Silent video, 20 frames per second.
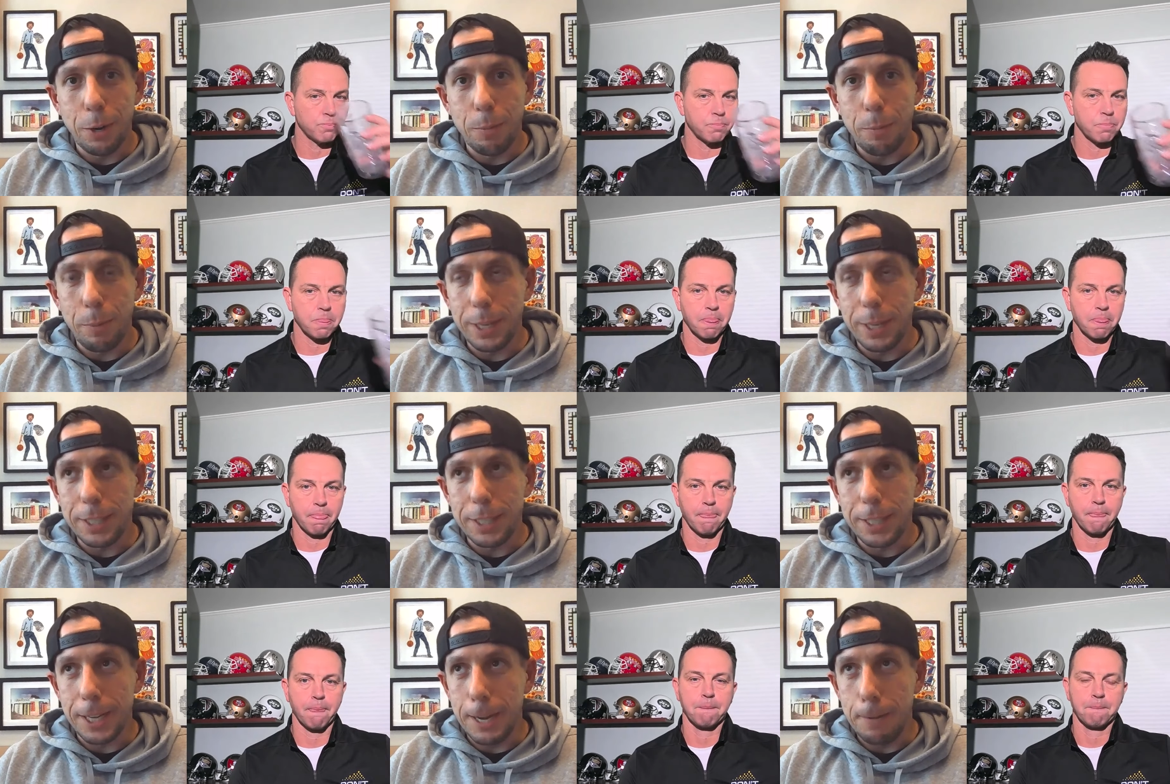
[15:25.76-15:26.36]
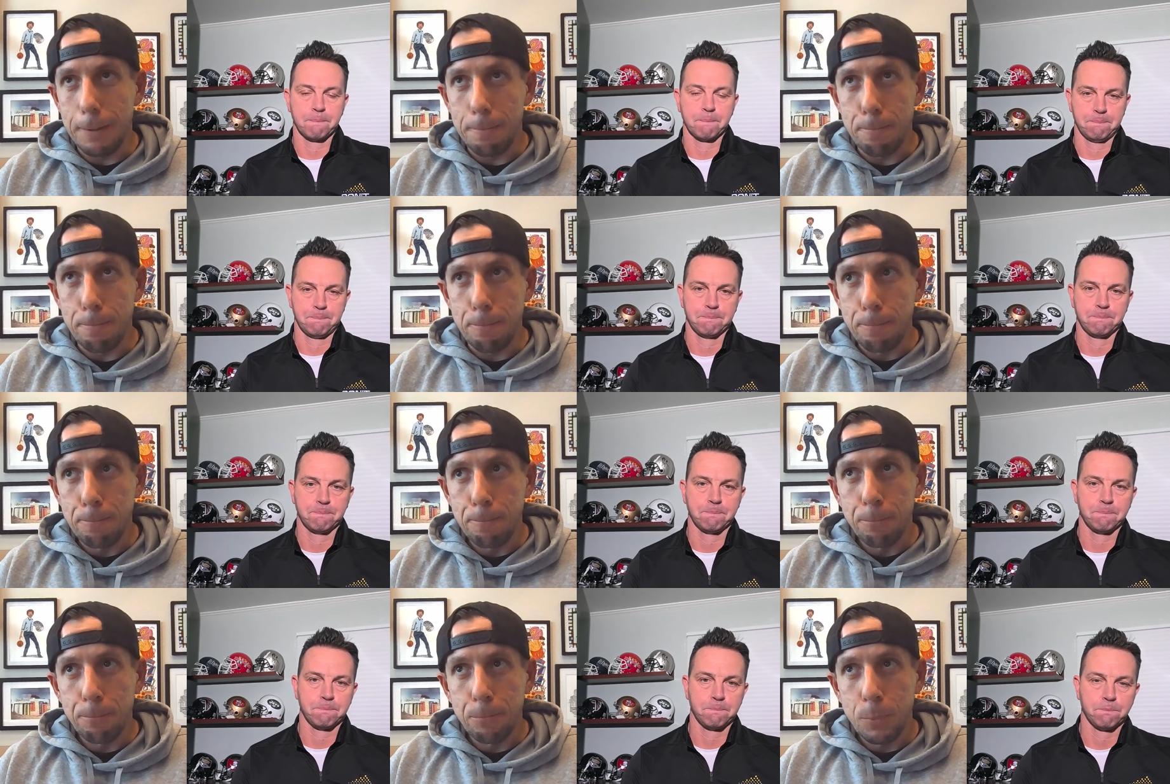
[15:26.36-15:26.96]
Speaker 1: But um,
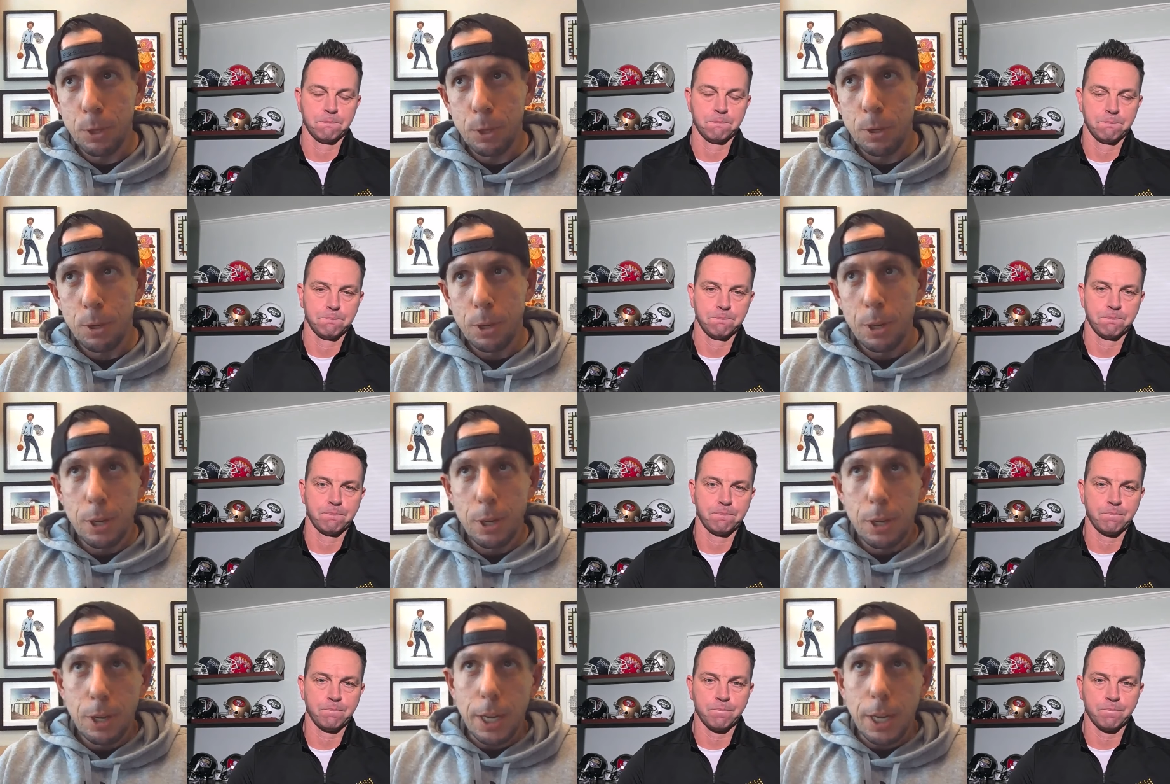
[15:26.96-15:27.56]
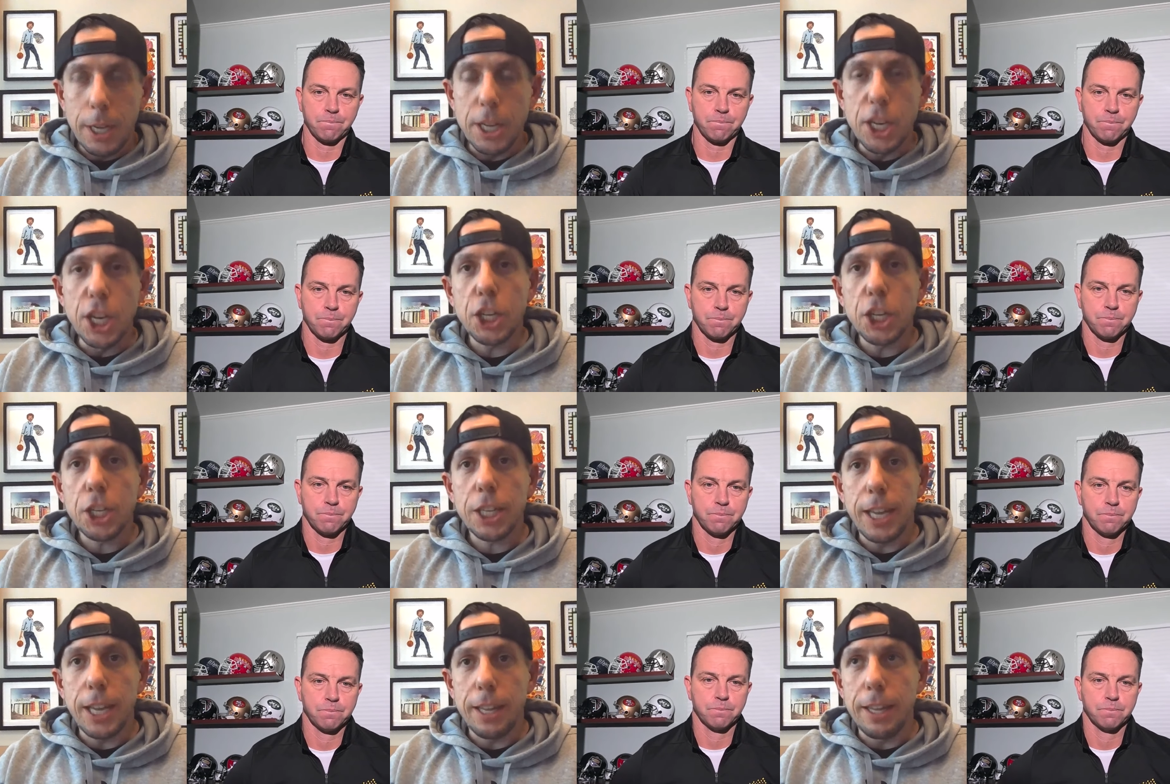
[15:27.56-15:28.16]

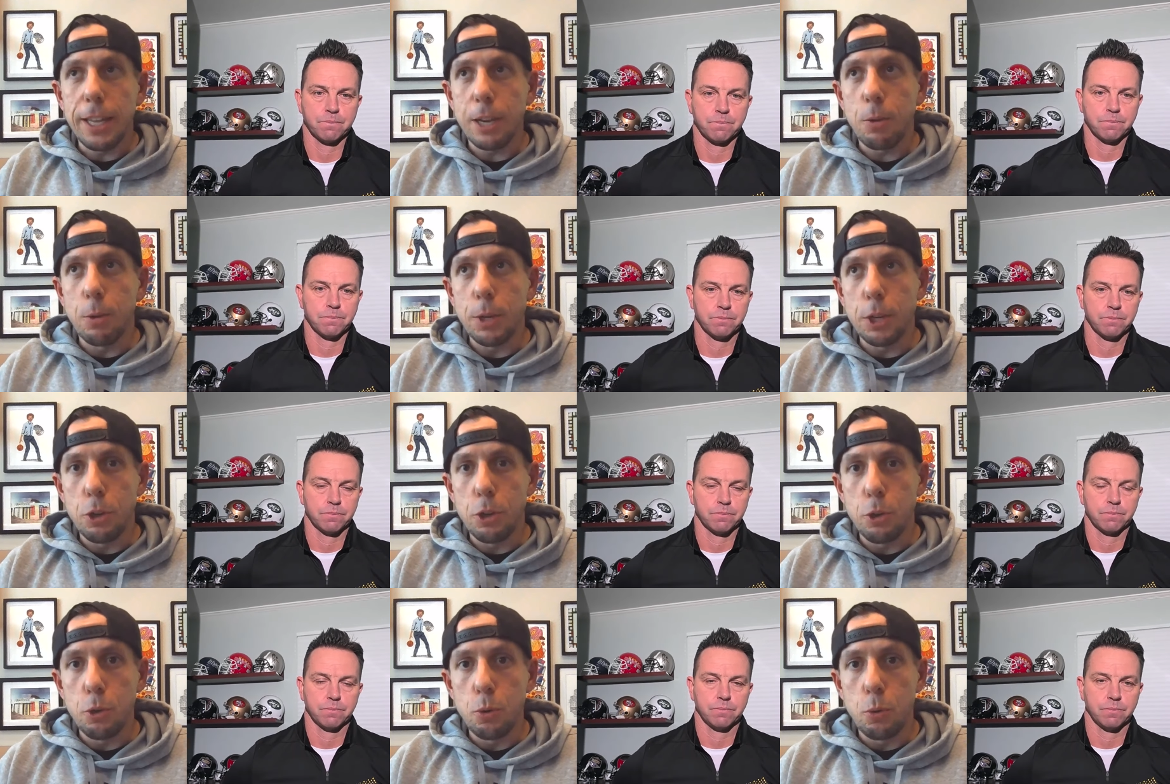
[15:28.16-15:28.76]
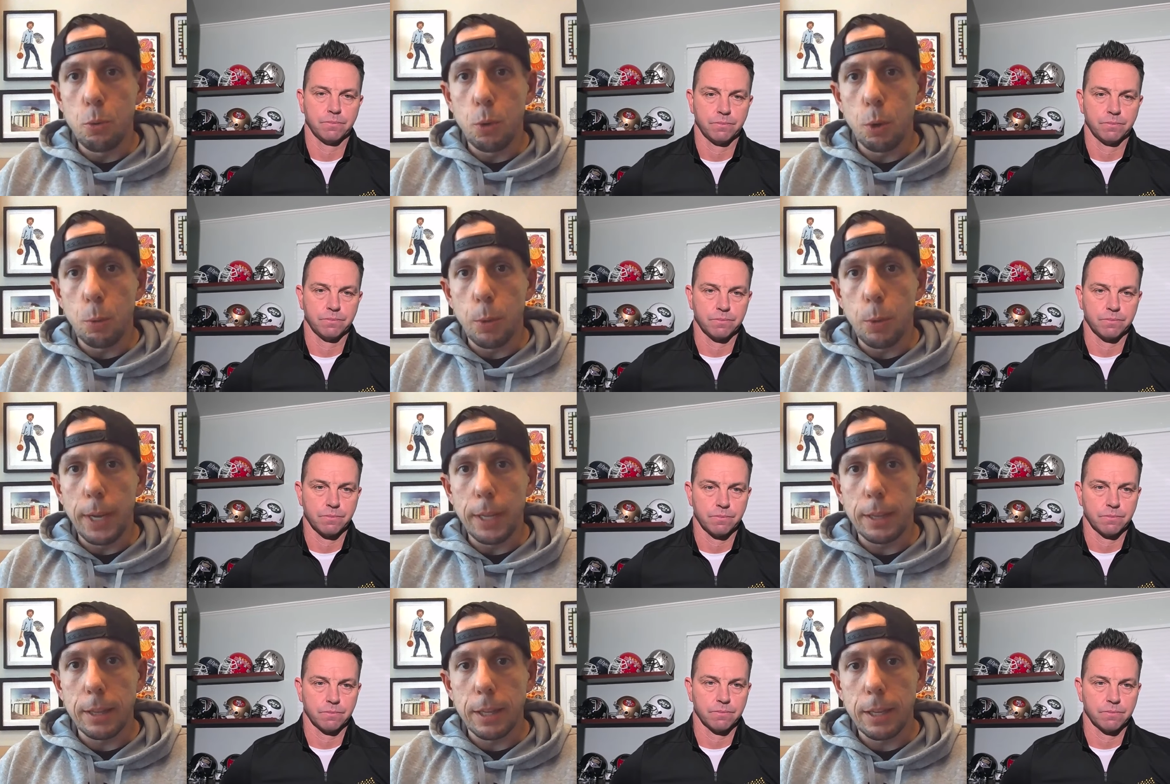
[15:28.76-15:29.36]
initially, I think when you were
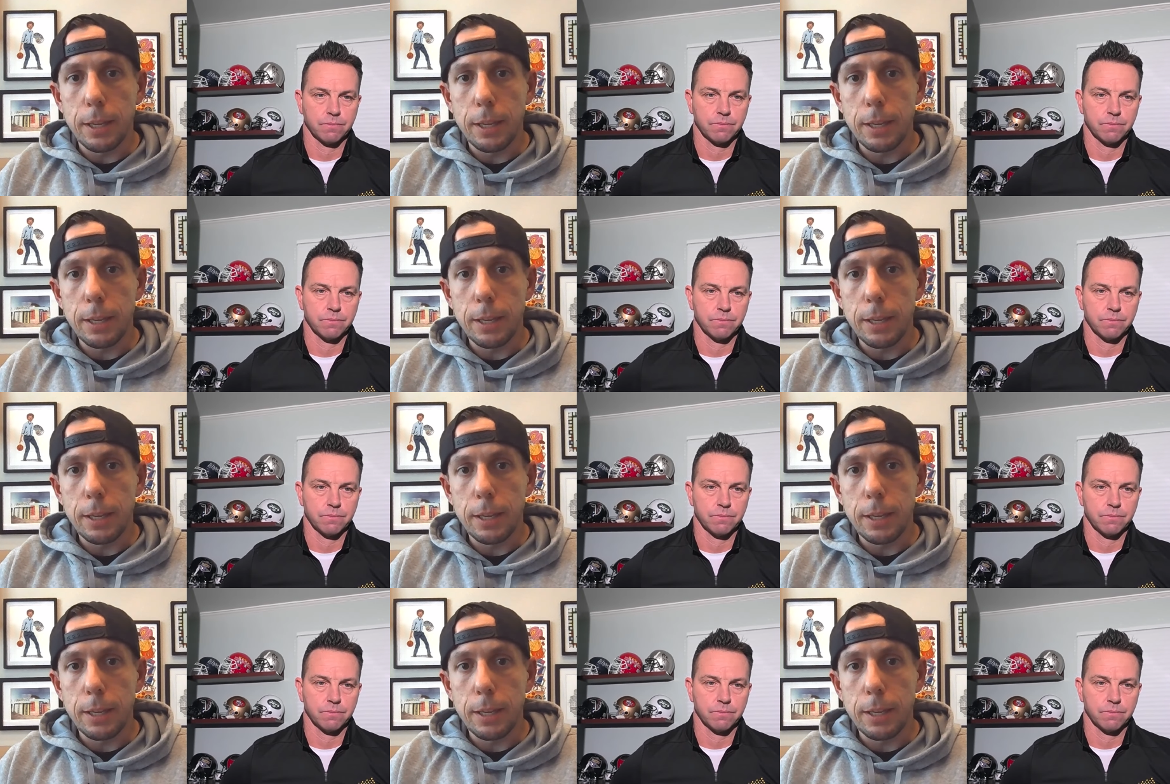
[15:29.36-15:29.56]
with